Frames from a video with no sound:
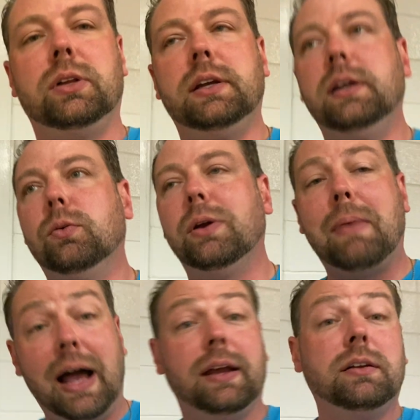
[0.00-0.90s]
really
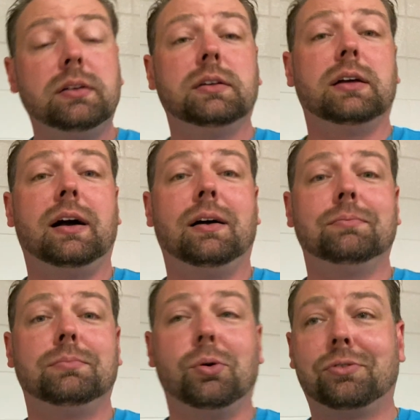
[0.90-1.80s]
remind
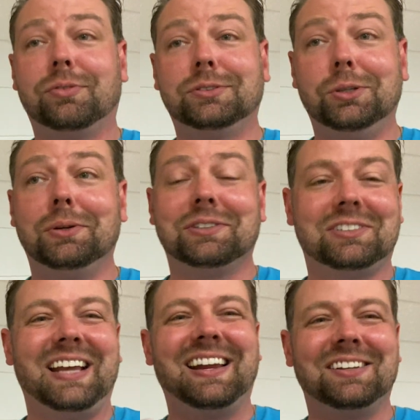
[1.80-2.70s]
um, both
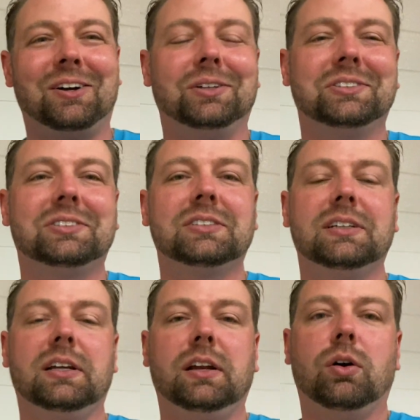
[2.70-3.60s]
students and adults,
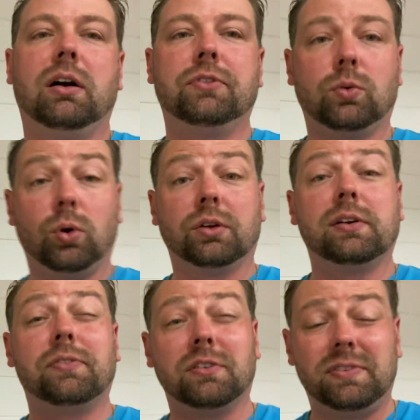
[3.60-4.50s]
you know, of their worth,
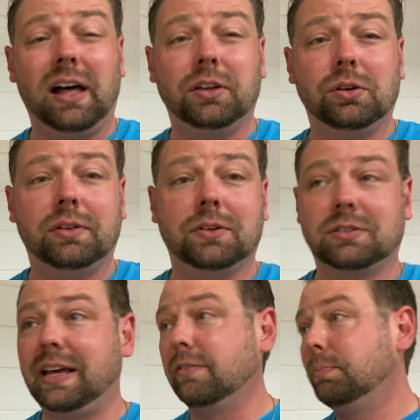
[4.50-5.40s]
of their value, that
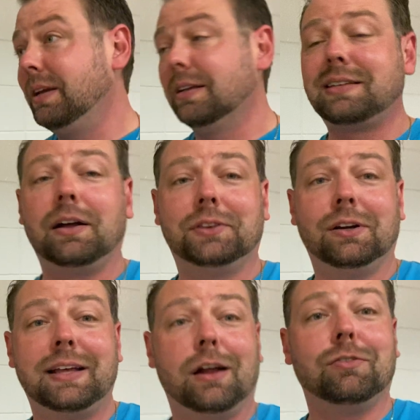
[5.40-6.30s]
there's a lot of opinions out
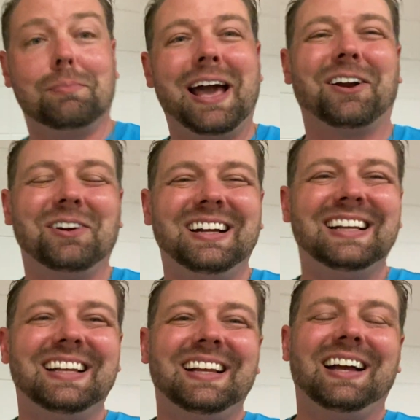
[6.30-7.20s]
there, not all of them matter.
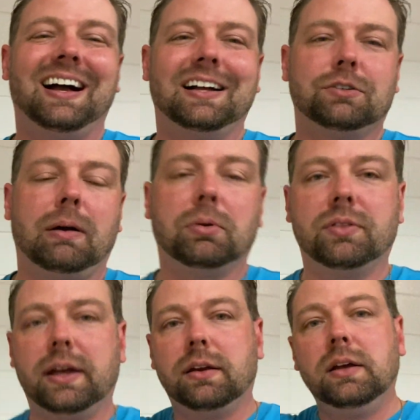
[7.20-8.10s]
Uh, to remember
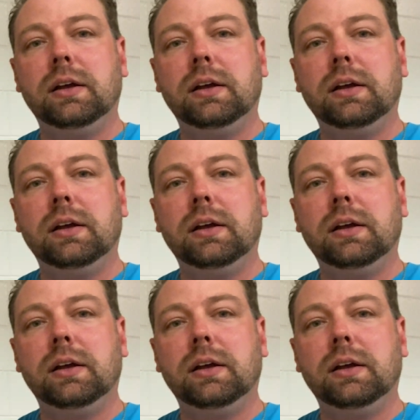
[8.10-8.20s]
that,